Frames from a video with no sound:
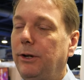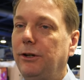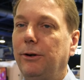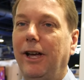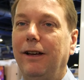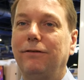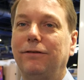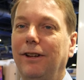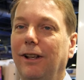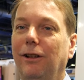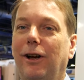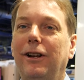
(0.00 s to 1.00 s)
we do have
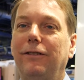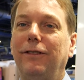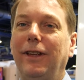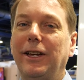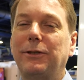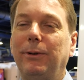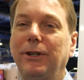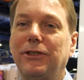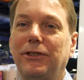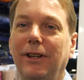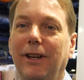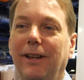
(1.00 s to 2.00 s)
a lot of
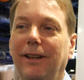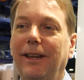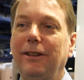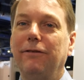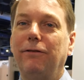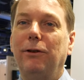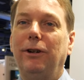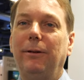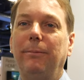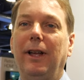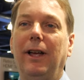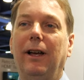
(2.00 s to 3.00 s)
experts in the
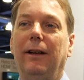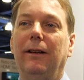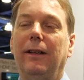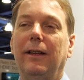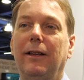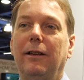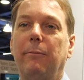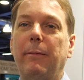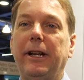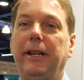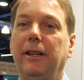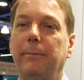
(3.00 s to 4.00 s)
forum.
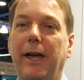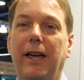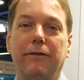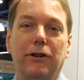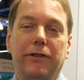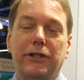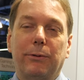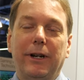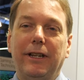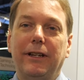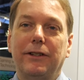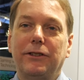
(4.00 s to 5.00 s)
Many of them have over
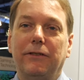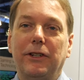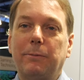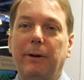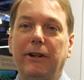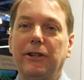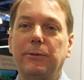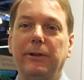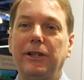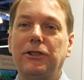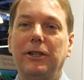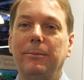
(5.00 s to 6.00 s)
20 years of experience with
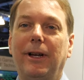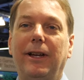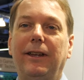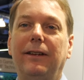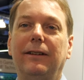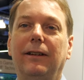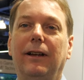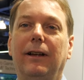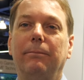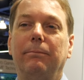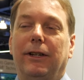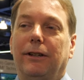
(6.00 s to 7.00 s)
HDMI,
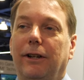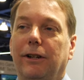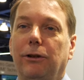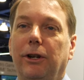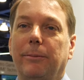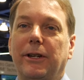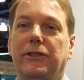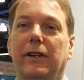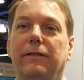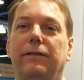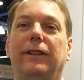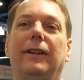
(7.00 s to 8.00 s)
including myself.